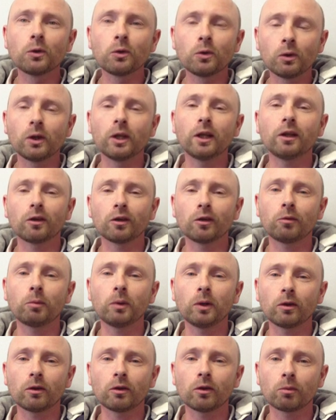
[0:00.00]
You need to speak
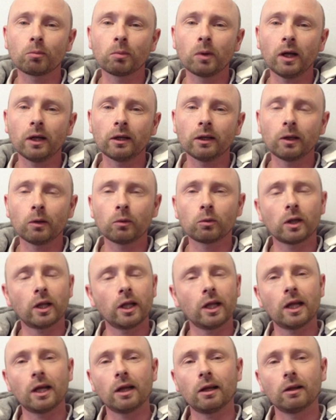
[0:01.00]
to this man." And I was like
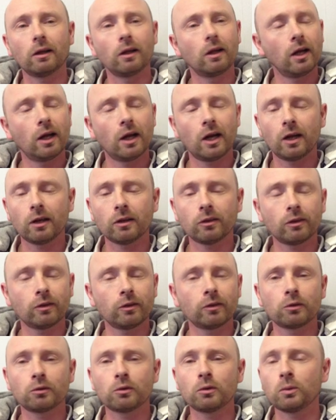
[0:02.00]
that. Arthur,
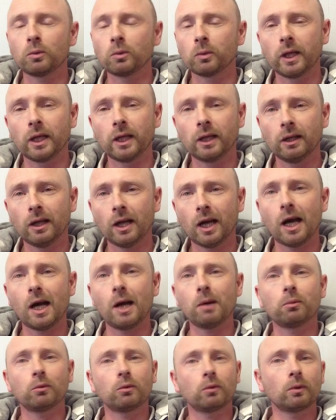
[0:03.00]
there's no way.
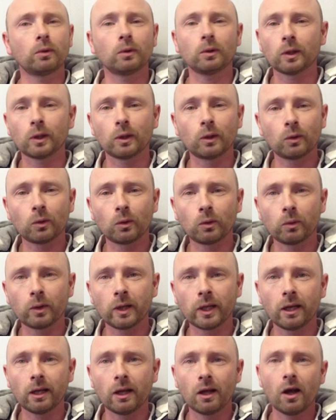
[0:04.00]
Absolutely no
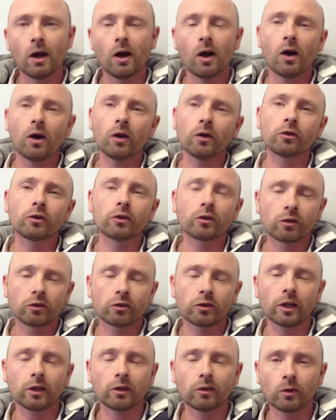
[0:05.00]
way.
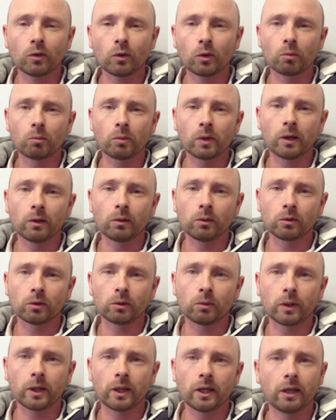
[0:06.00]
160 odd miles
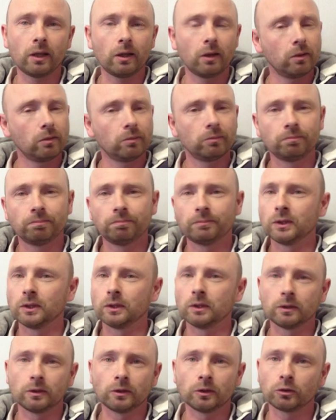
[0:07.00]
away.
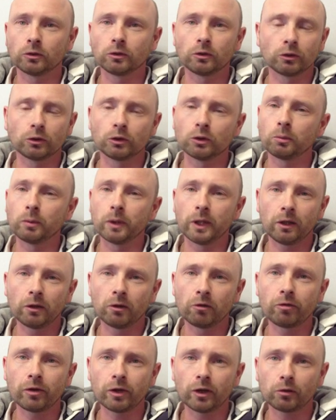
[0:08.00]
No, there's nobody can
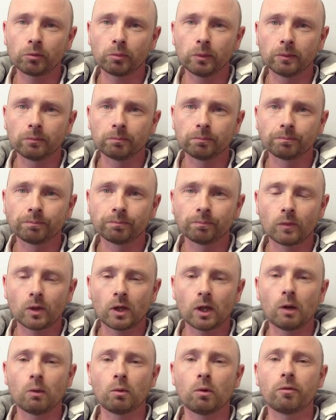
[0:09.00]
fix me.
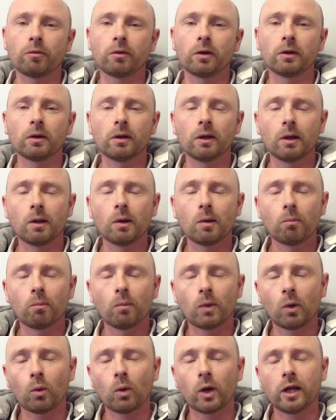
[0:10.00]
However,
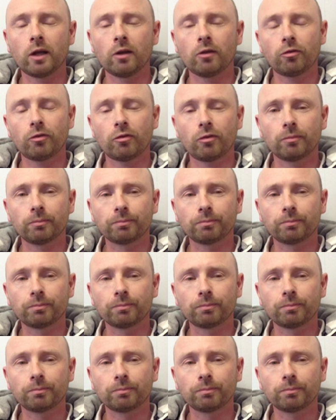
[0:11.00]
my wife